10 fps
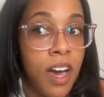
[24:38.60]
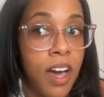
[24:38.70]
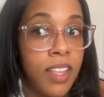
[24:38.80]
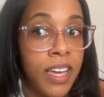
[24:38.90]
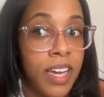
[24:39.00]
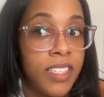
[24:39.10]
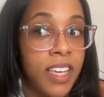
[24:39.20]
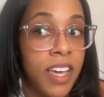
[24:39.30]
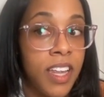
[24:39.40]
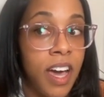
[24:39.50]
Like I
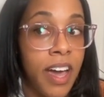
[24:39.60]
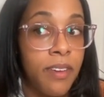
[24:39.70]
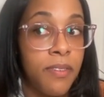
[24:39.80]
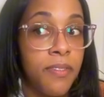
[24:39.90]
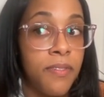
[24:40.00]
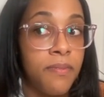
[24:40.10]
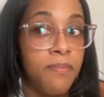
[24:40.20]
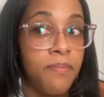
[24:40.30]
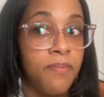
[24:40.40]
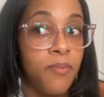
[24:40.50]
said, I
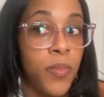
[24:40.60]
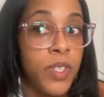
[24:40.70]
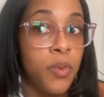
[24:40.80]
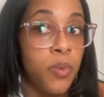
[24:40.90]
was a